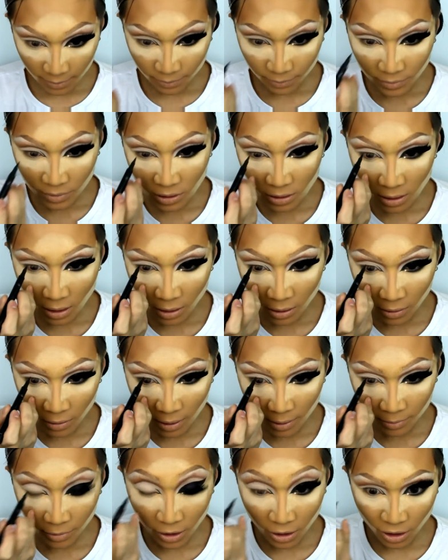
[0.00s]
So
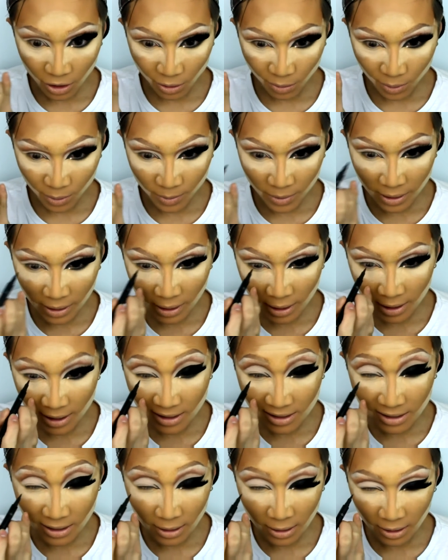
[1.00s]
I'm going to open my
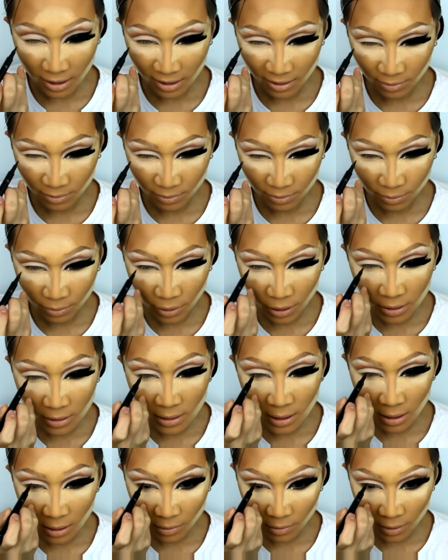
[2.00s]
eyes and
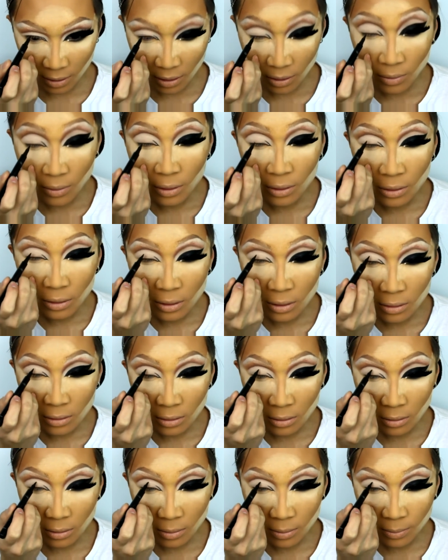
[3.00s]
plot out where I want
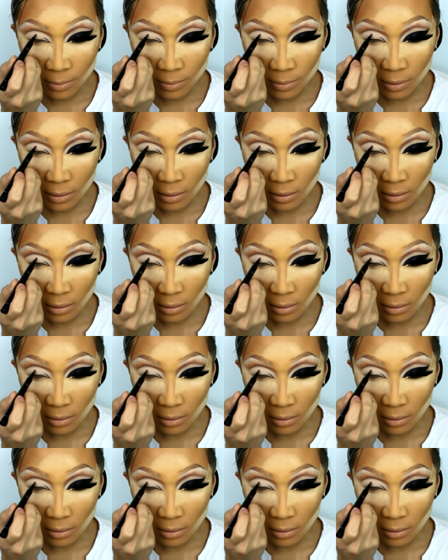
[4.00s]
this to be.